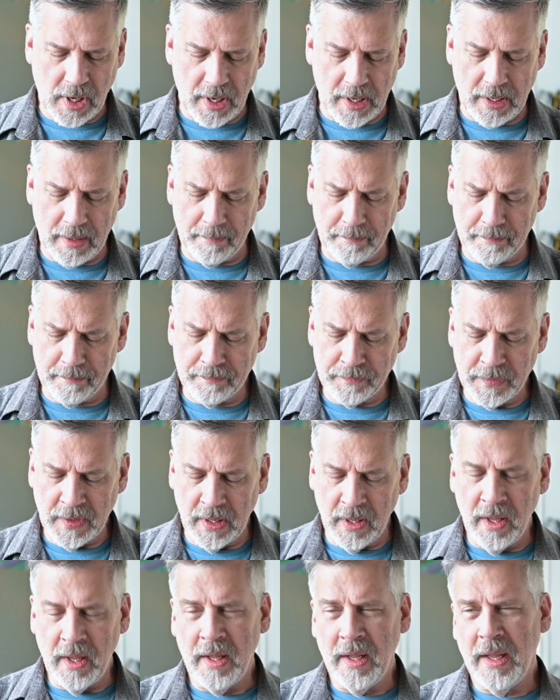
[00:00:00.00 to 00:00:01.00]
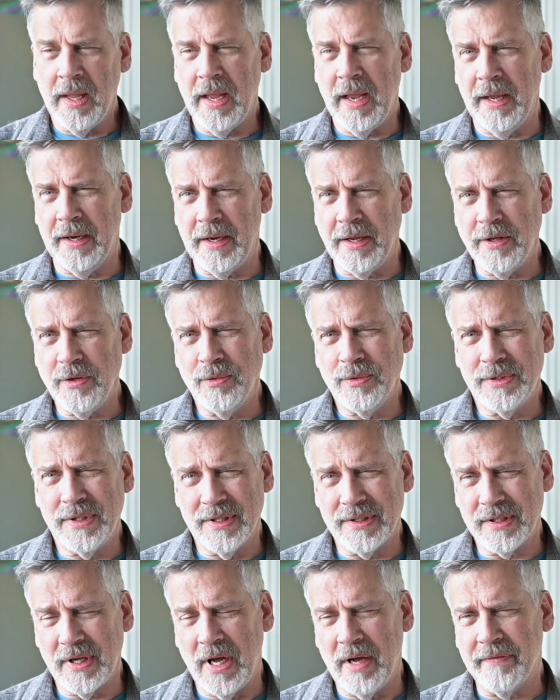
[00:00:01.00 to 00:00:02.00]
And I
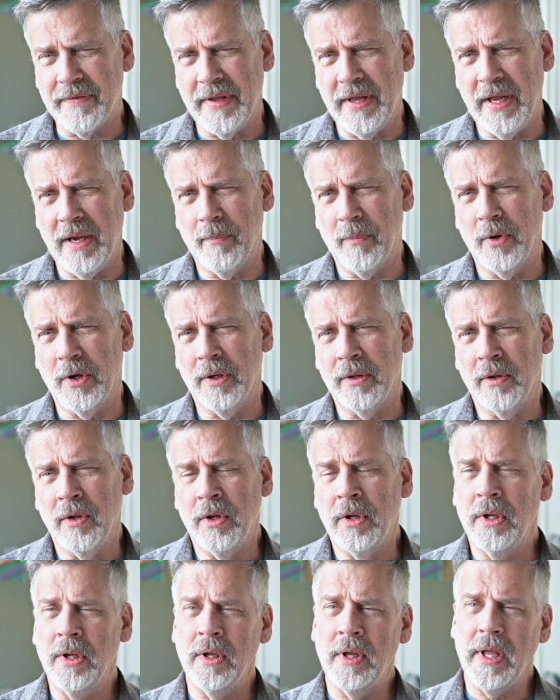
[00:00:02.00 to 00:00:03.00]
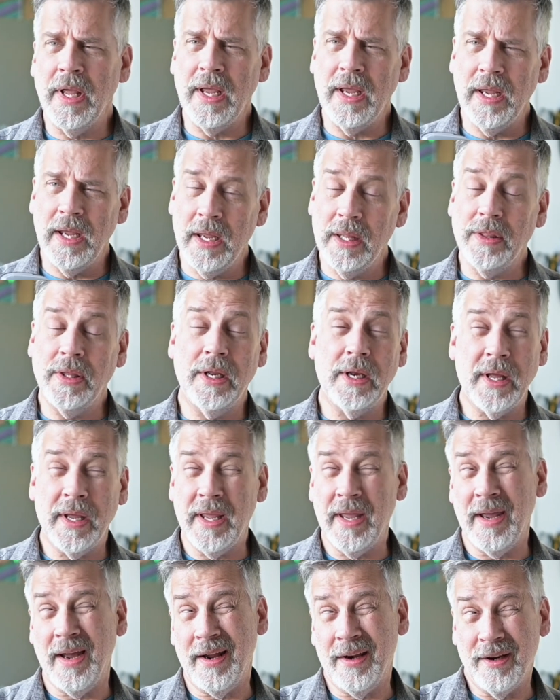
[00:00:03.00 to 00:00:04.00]
use this off camera, and then
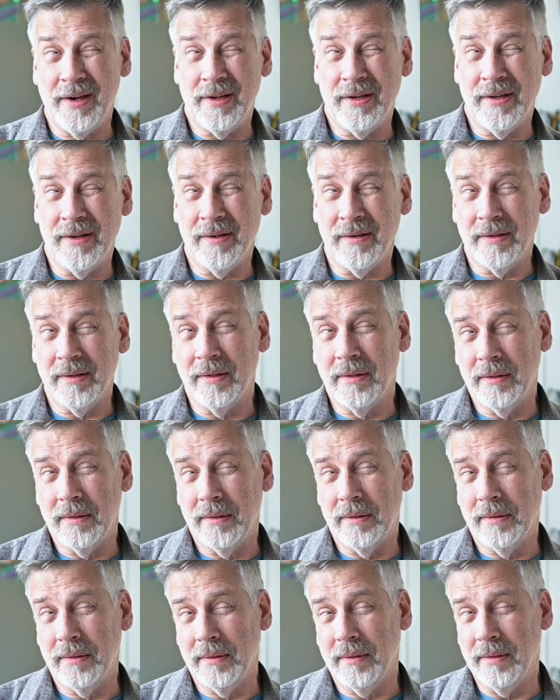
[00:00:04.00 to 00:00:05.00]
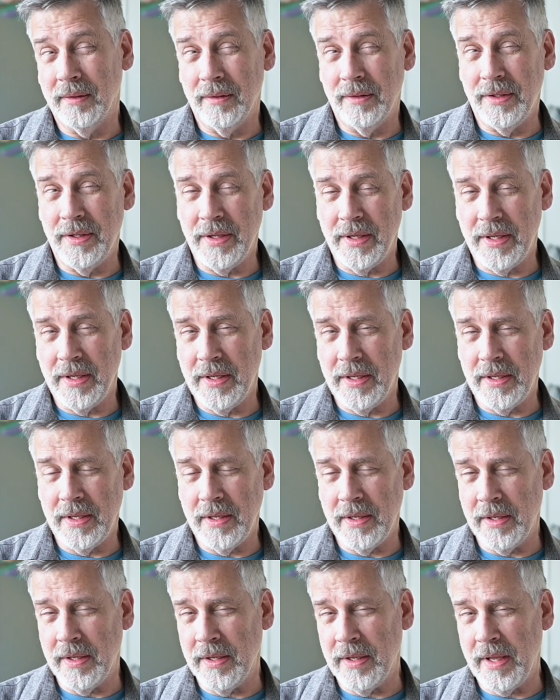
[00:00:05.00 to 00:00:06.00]
I added
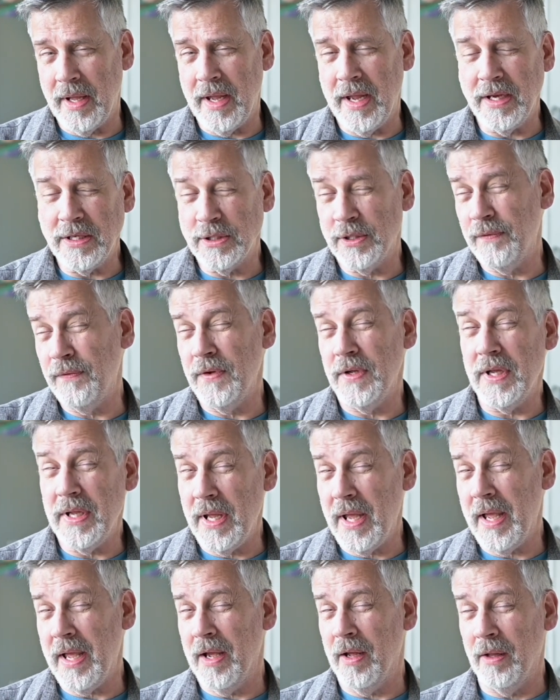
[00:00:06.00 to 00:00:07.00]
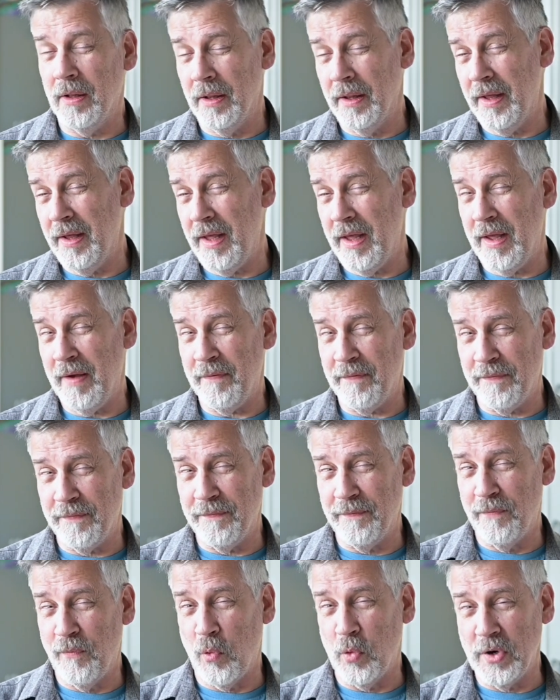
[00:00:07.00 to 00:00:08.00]
the HVL
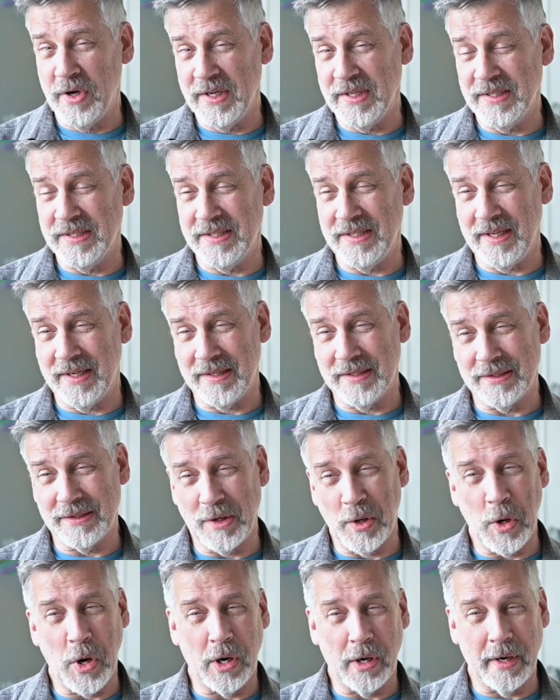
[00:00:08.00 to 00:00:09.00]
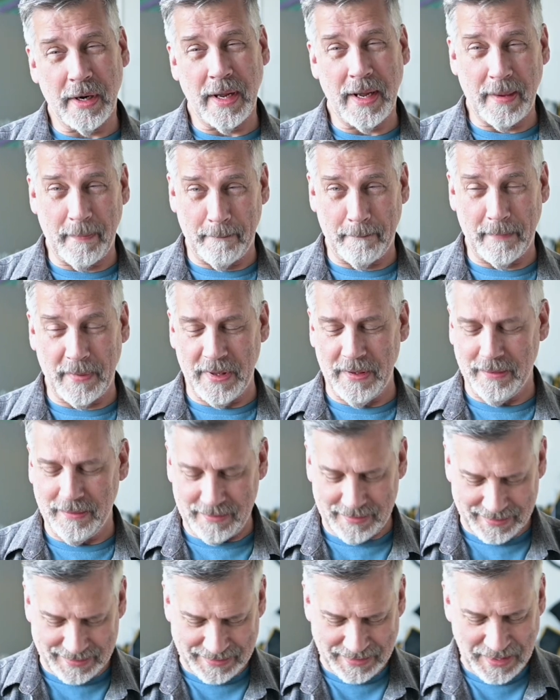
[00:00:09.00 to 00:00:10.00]
F46
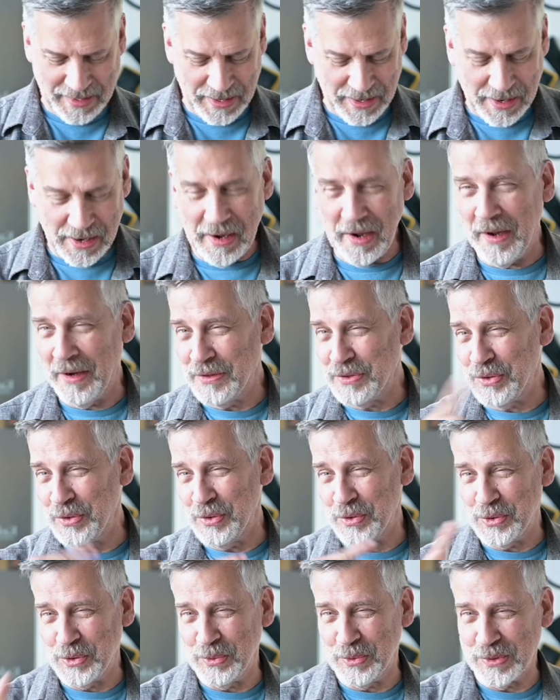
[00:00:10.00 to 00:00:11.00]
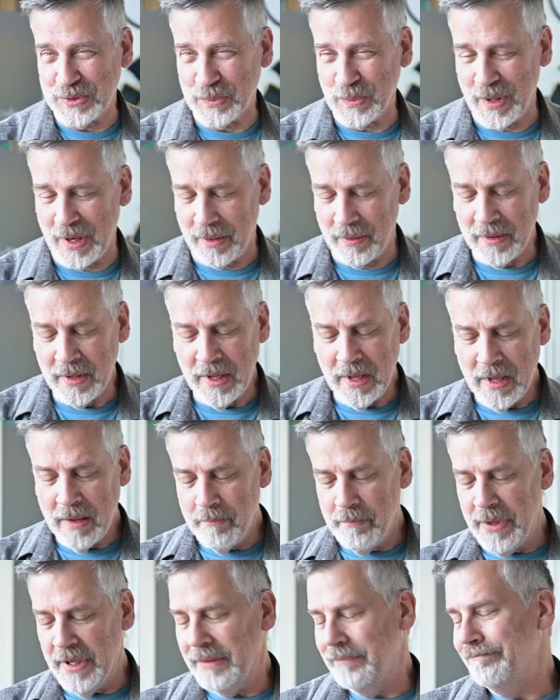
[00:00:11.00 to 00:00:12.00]
RM to the shoot as well.
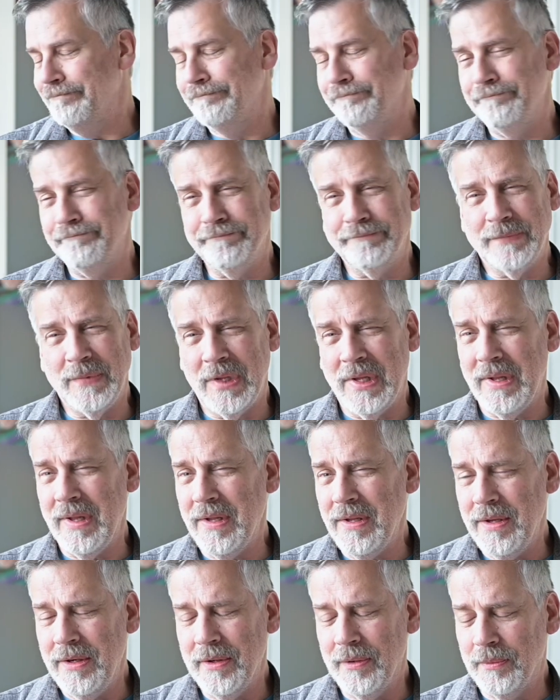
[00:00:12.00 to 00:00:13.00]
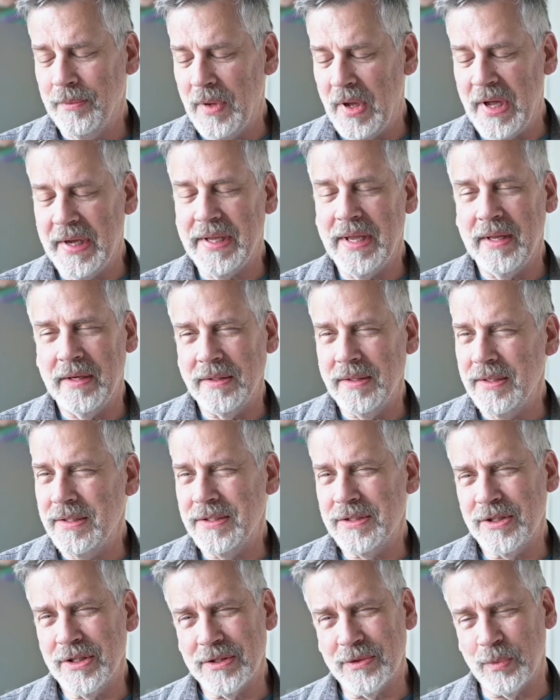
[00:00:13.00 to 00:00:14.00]
But, you know, again,
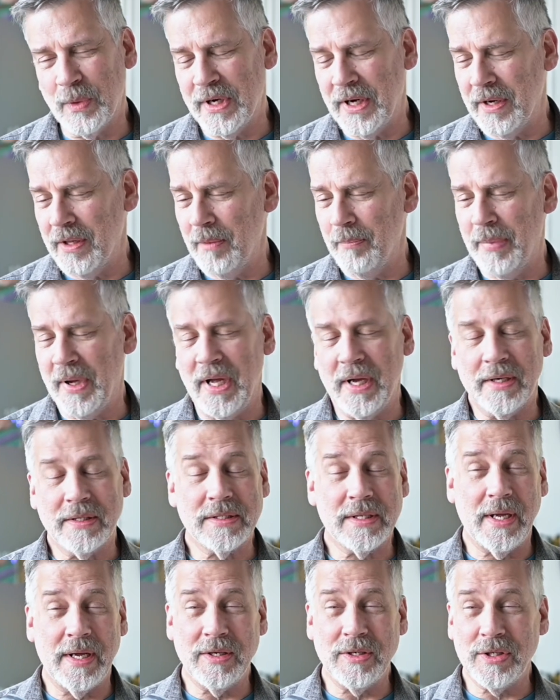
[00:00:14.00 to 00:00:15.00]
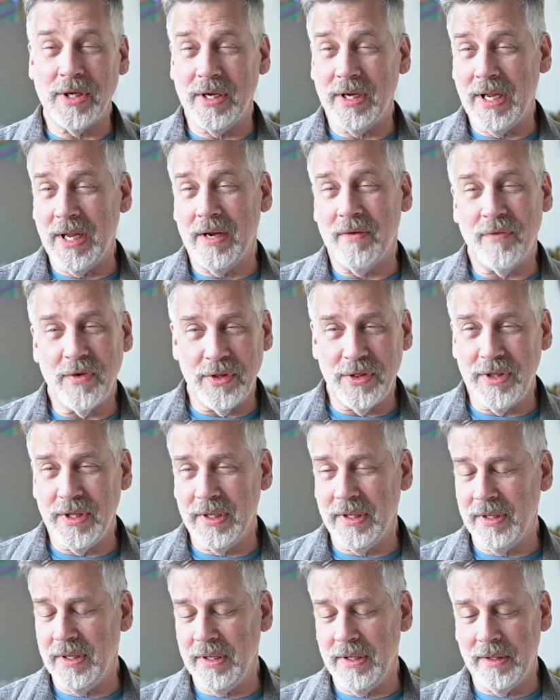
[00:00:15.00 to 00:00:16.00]
it's just right out of the box. I shot
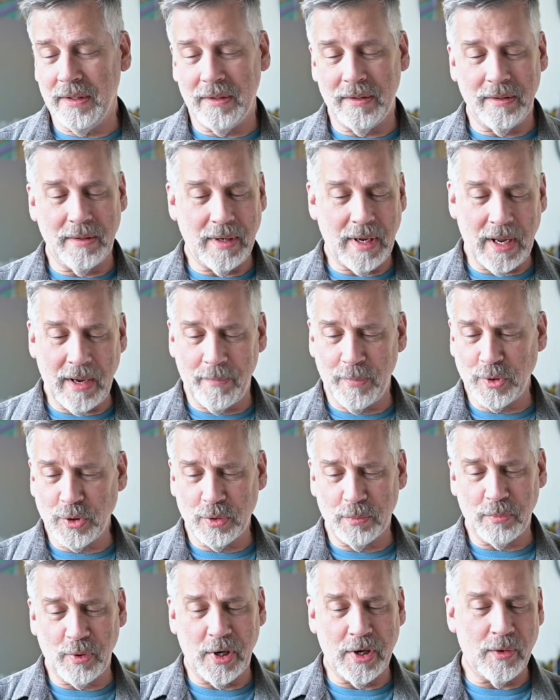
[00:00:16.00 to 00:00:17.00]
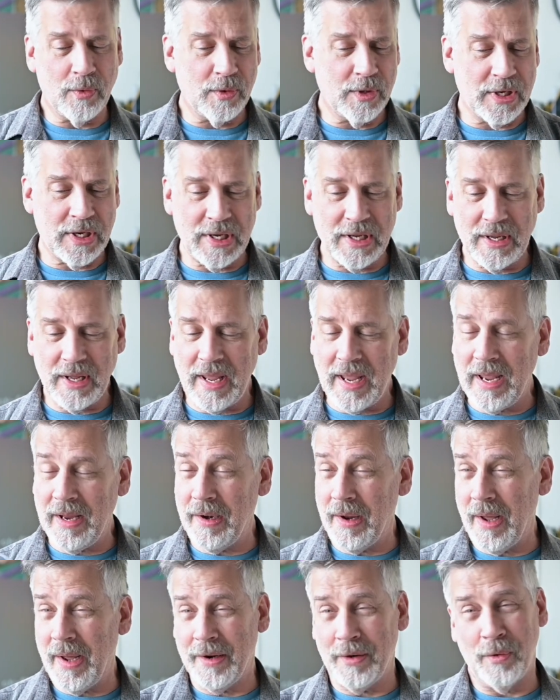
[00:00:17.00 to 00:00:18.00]
everything in aperture priority
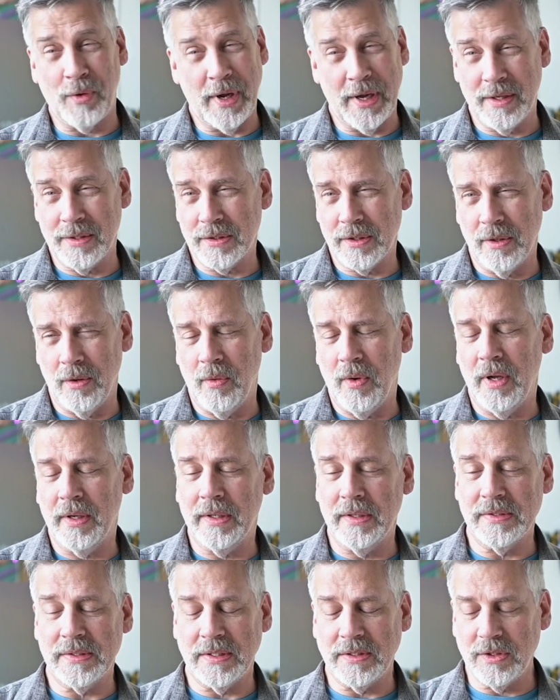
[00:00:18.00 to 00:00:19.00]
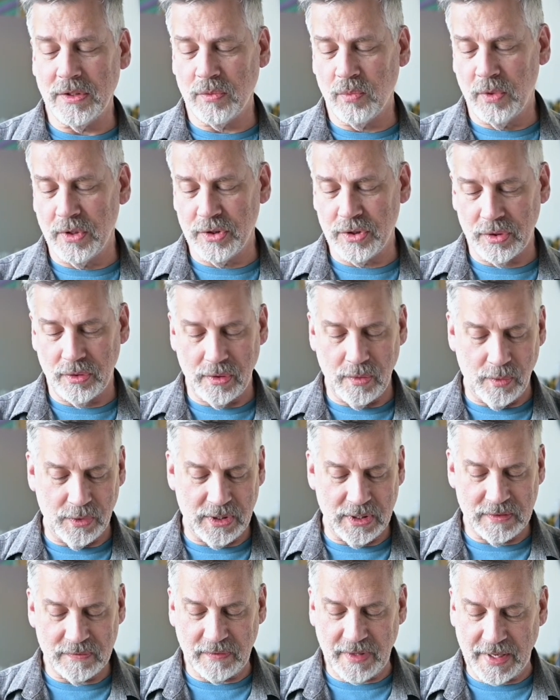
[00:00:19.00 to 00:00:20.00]
and auto ISO because I just want to show you
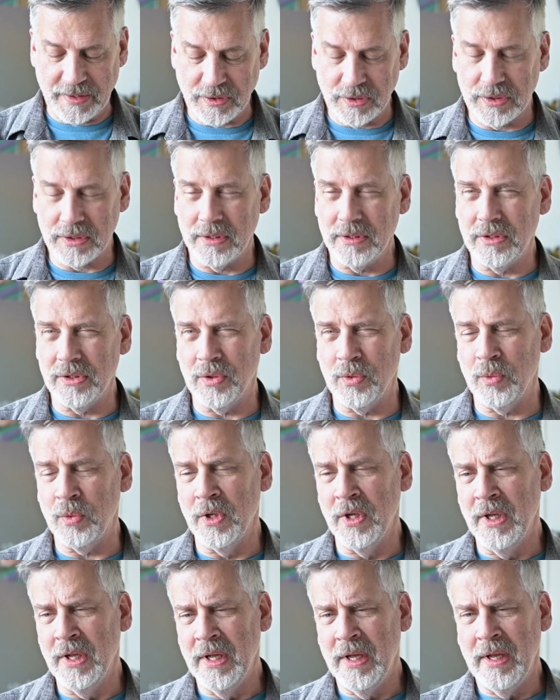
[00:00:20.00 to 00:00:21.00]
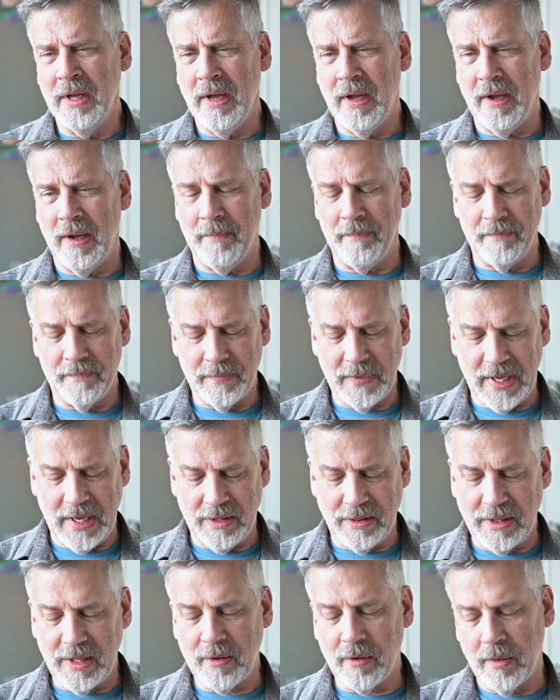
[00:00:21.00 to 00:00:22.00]
what these flashes can do.
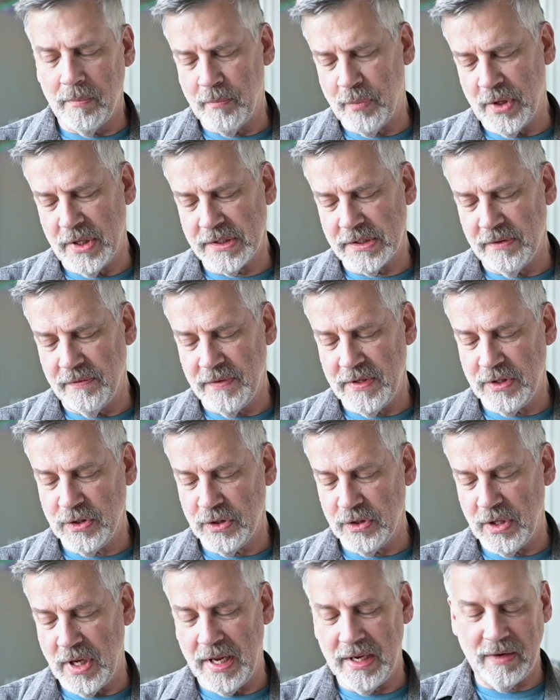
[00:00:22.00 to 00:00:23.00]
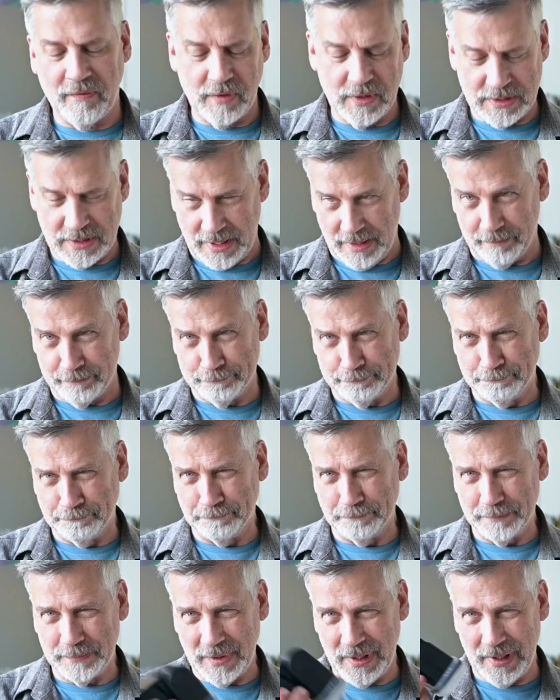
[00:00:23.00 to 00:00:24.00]
And they're impressive each and every time.
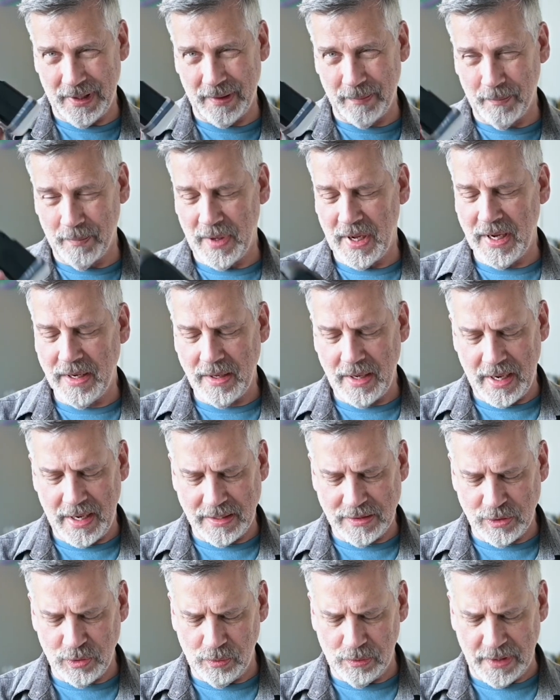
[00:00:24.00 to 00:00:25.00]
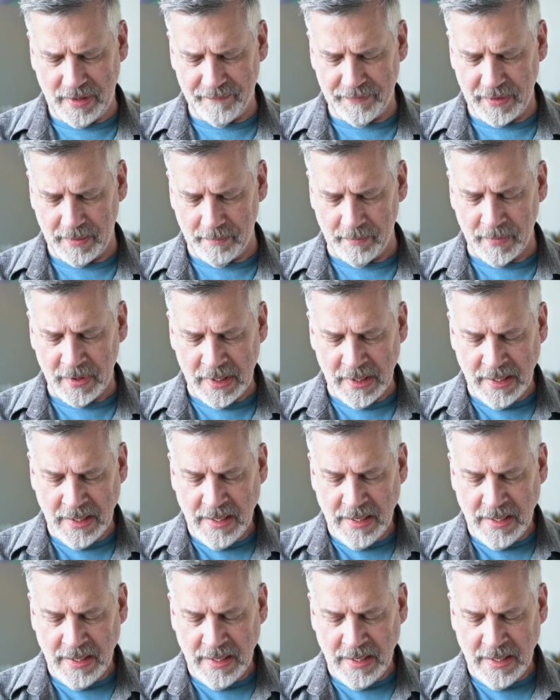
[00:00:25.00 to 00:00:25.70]
I do love them.